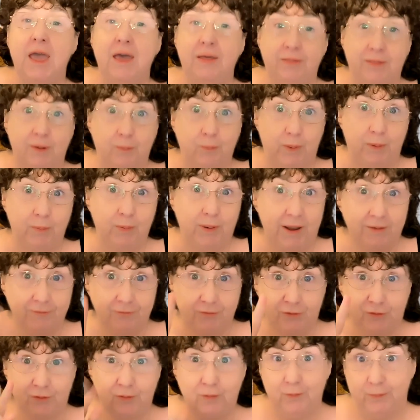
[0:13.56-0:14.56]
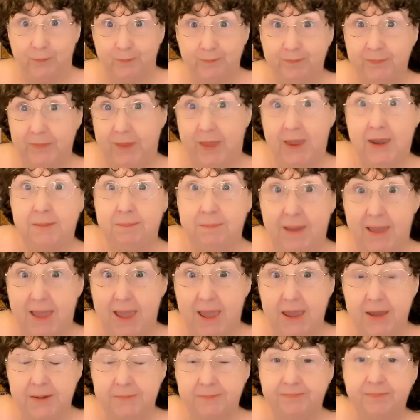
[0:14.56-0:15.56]
that we would have two in
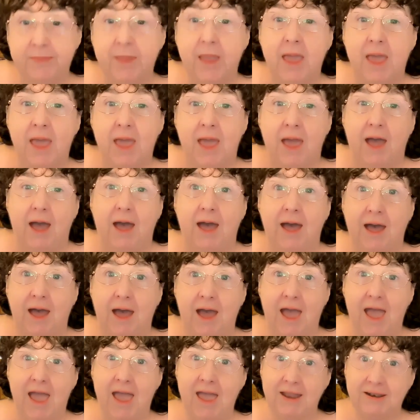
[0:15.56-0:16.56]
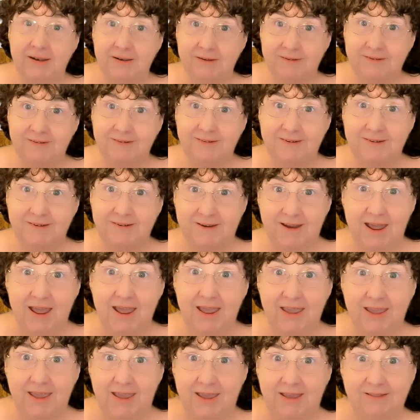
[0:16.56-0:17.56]
May. And
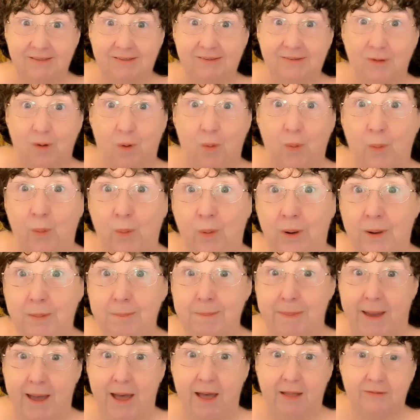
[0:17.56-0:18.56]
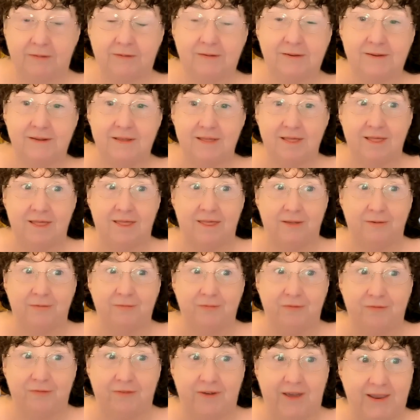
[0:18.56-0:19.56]
today it's all about the
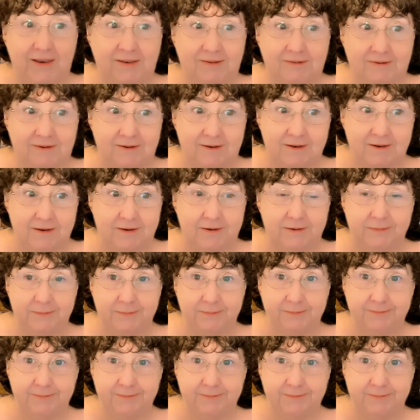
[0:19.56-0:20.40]
Phaeton.